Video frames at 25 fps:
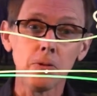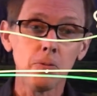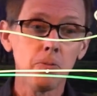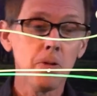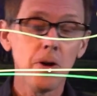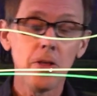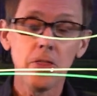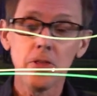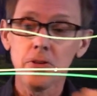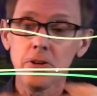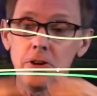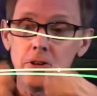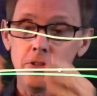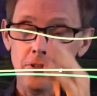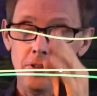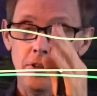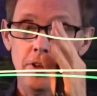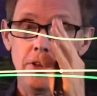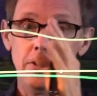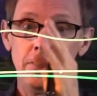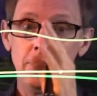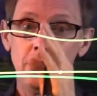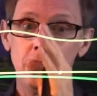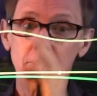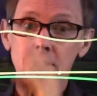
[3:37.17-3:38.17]
whether it's
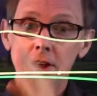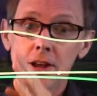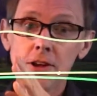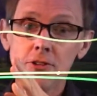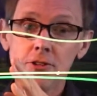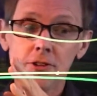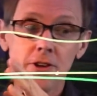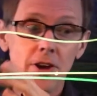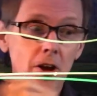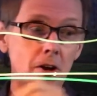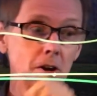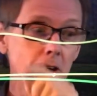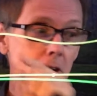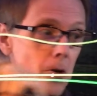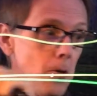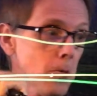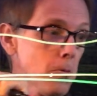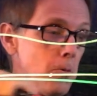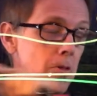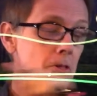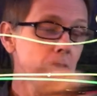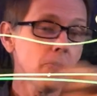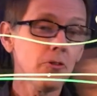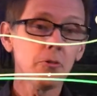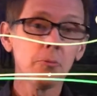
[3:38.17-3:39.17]
stationary or
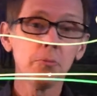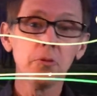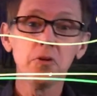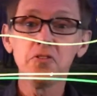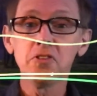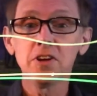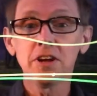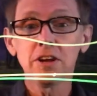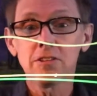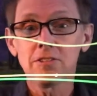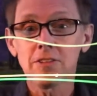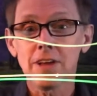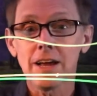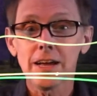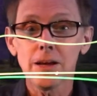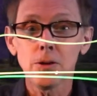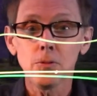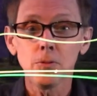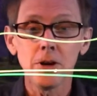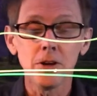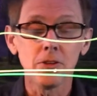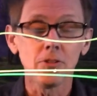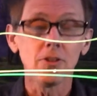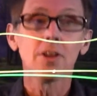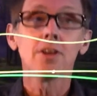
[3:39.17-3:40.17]
whether it's moving
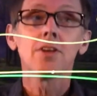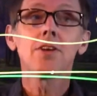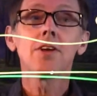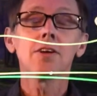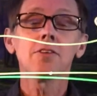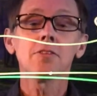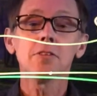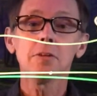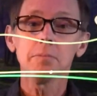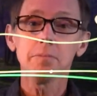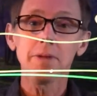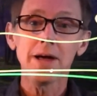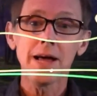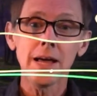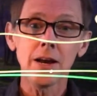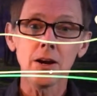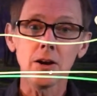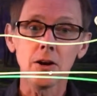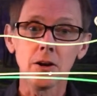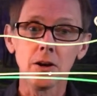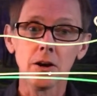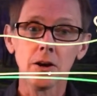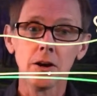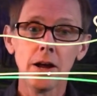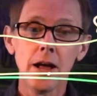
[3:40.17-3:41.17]
sideways, doesn't
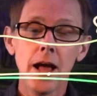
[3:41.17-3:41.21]
matter.